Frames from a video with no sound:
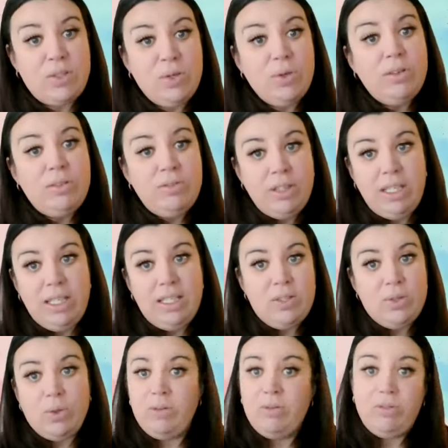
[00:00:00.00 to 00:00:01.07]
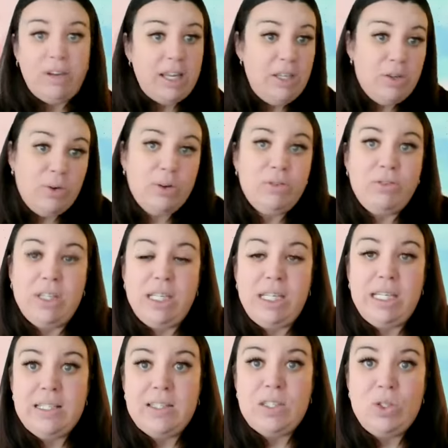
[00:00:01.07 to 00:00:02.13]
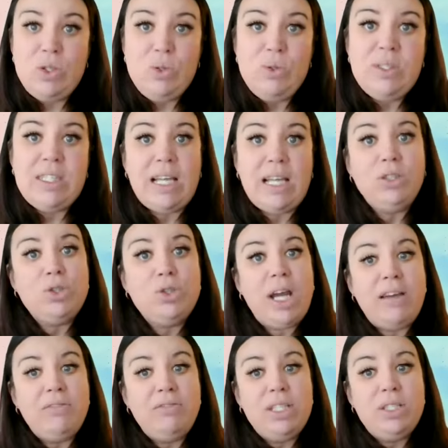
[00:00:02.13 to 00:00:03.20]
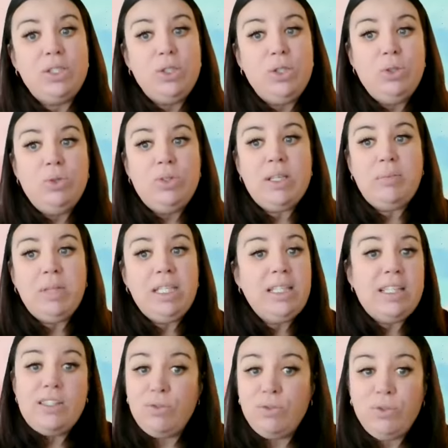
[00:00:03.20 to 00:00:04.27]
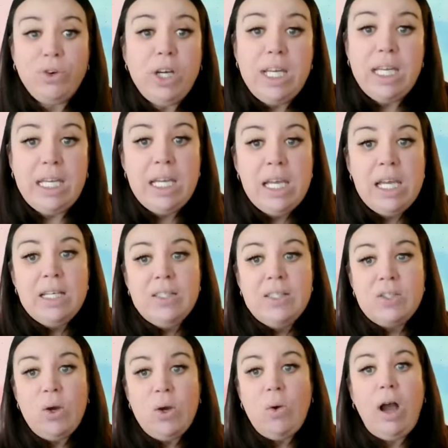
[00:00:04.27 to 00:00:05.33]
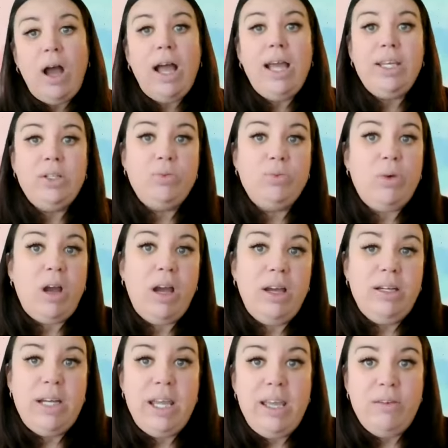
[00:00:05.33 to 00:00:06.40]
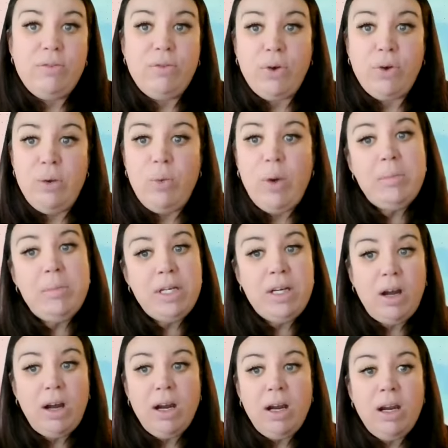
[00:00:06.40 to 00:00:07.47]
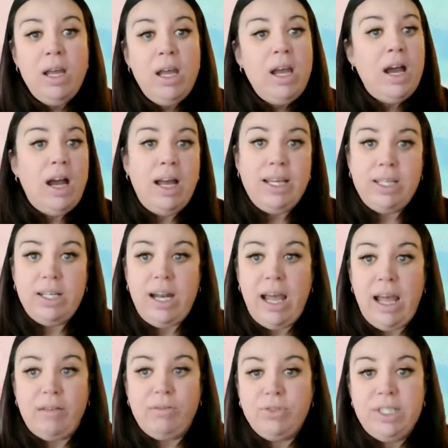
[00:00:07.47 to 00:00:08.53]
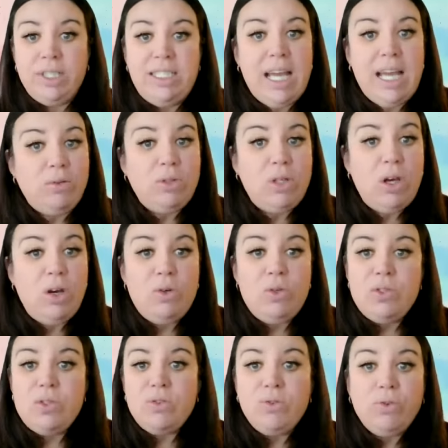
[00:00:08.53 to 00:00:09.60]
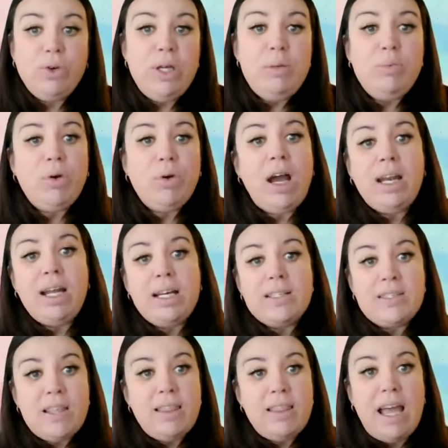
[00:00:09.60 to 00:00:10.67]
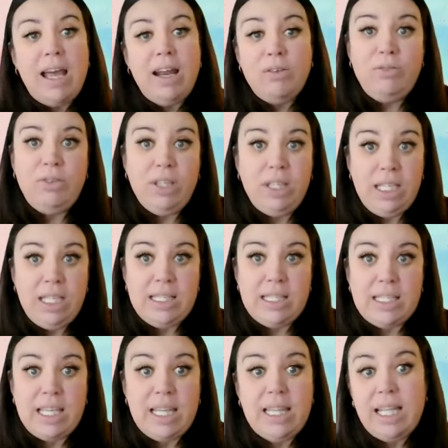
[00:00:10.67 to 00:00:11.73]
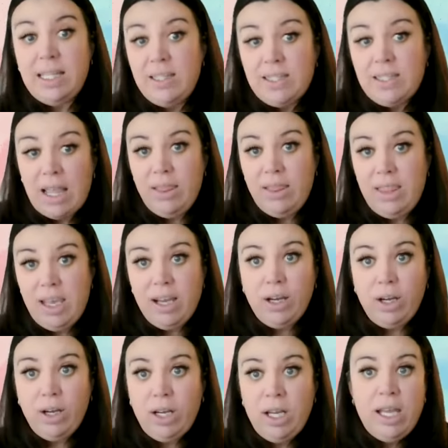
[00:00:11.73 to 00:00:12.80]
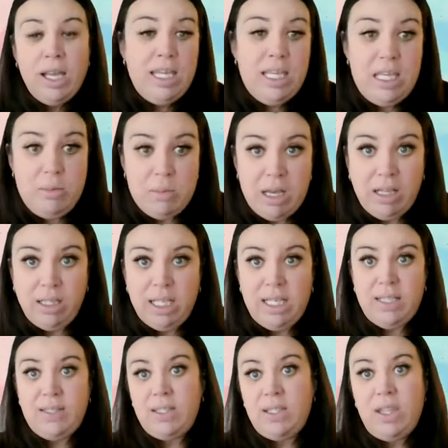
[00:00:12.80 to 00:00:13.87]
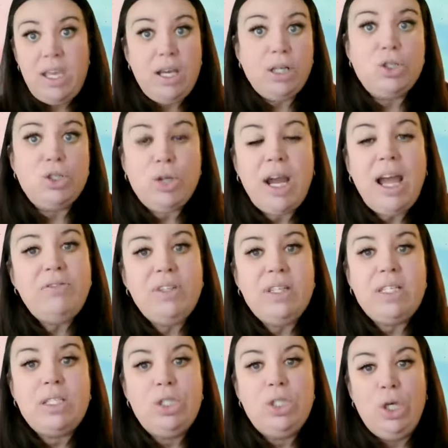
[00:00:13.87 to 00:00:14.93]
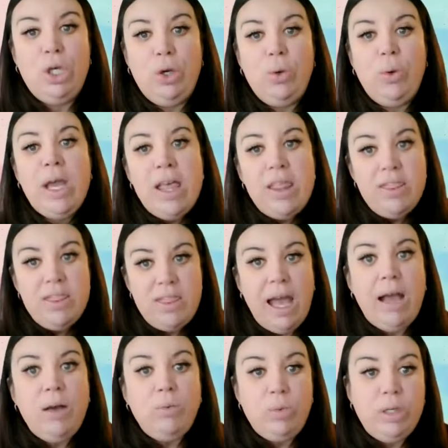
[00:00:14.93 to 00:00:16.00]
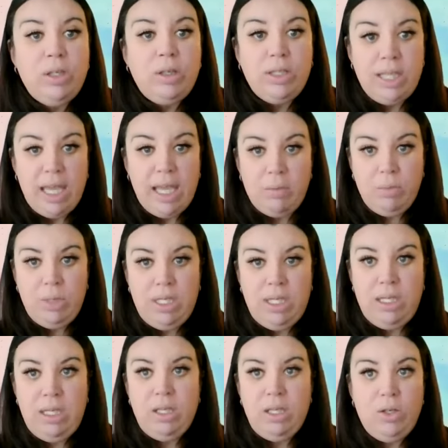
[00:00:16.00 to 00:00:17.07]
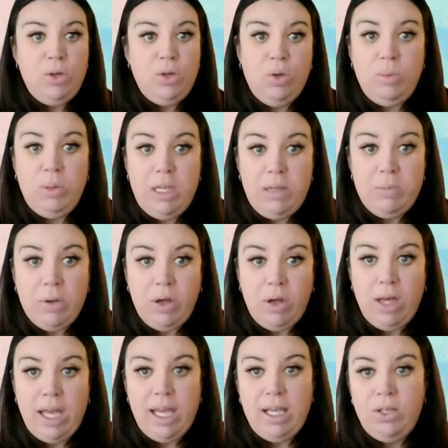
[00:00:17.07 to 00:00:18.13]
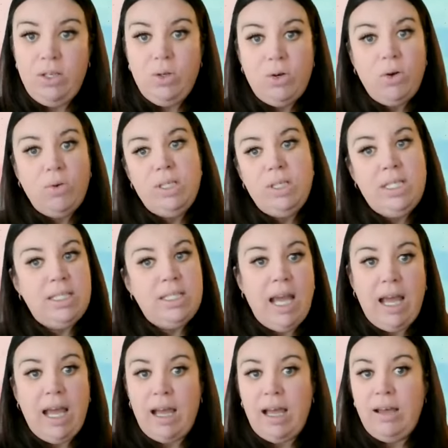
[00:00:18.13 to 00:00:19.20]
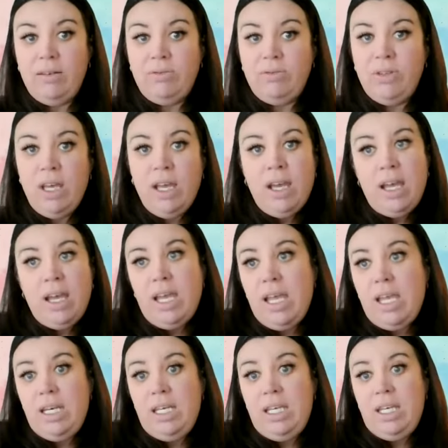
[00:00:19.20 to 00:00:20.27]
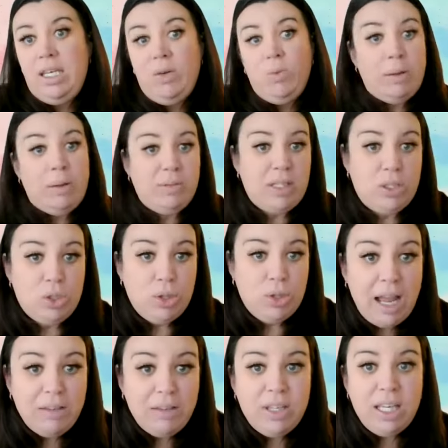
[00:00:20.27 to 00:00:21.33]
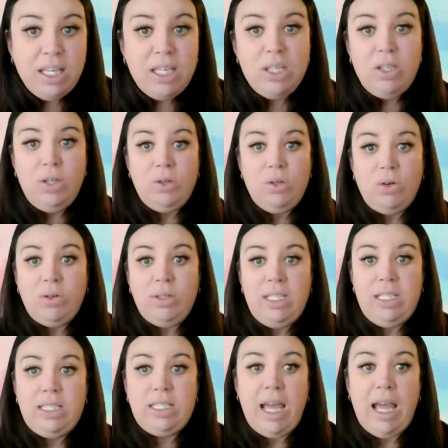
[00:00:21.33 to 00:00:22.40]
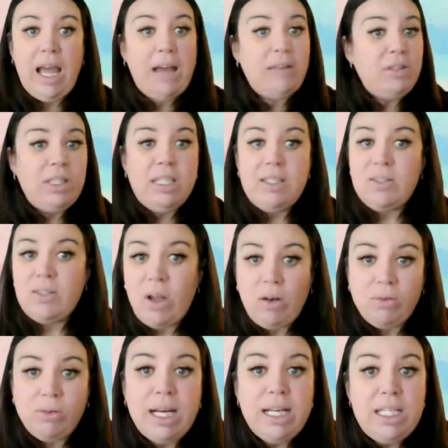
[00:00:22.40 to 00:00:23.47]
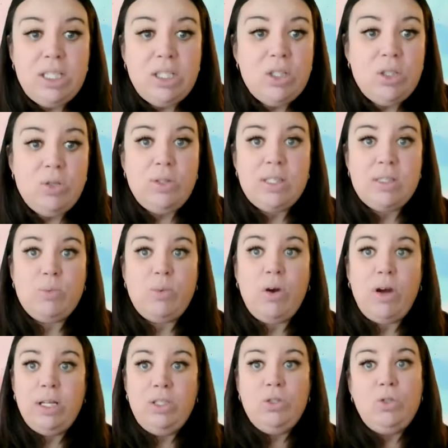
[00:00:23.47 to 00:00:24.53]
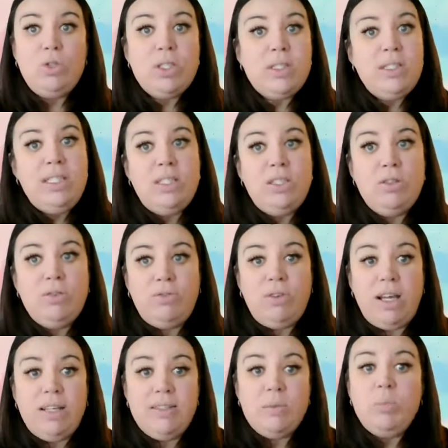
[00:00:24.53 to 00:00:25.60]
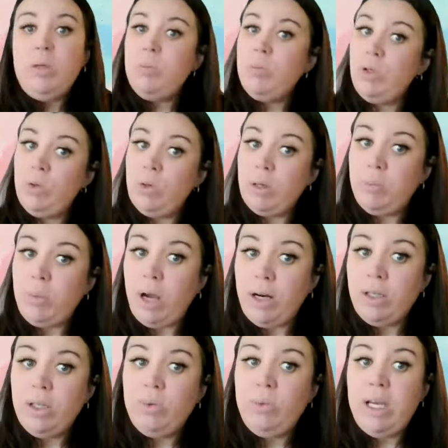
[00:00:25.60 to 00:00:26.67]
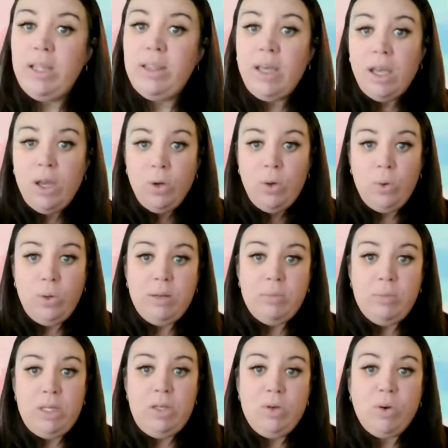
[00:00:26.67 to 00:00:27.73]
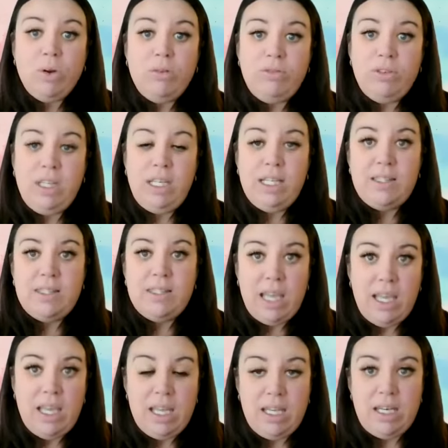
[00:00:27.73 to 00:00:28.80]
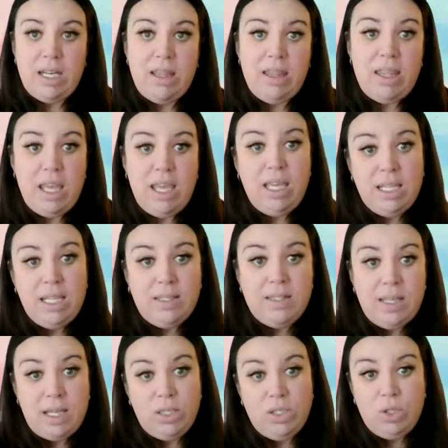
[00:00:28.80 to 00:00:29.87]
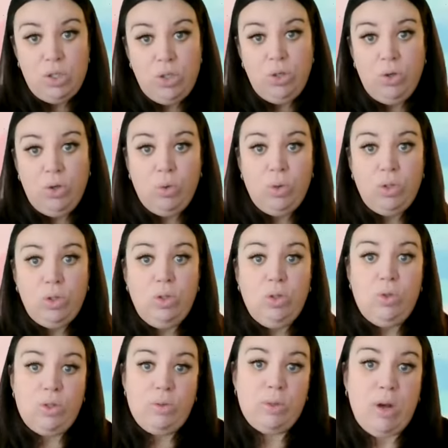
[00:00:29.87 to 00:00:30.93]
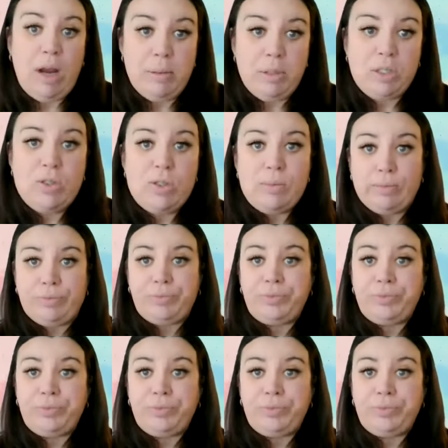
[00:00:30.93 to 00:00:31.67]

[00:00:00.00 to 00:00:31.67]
your affiliates or invite your affiliates to send traffic to something that's free. So I could run a free webinar, I could have free downloads, free products that affiliates can then send their email list, their traffic to. That will get me new people. And you don't need to have any website traffic. You don't need to have a list already to do this one. You just need to find some people you can partner with who can be your affiliates, and they can send you new subscribers.